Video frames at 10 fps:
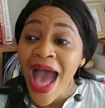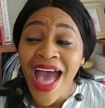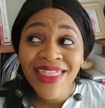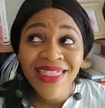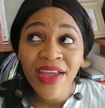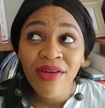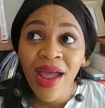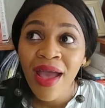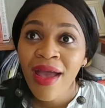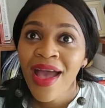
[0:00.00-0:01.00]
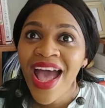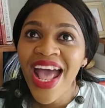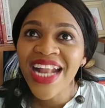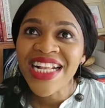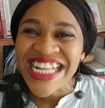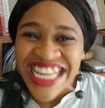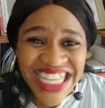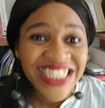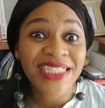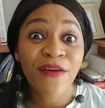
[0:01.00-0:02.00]
And there are at
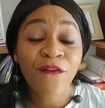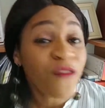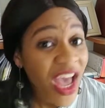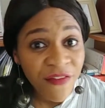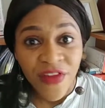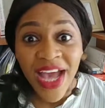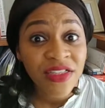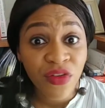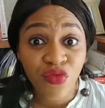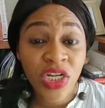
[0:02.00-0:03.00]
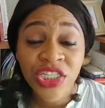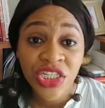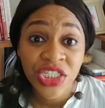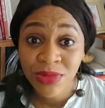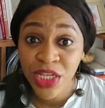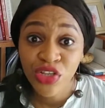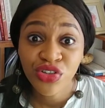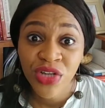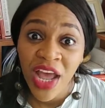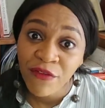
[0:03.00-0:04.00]
least 5 kinds of relationships that you
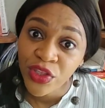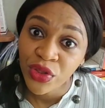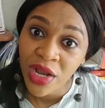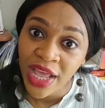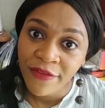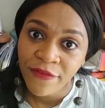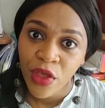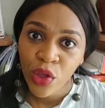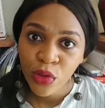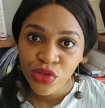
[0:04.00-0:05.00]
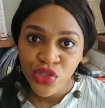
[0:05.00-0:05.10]
should have in life.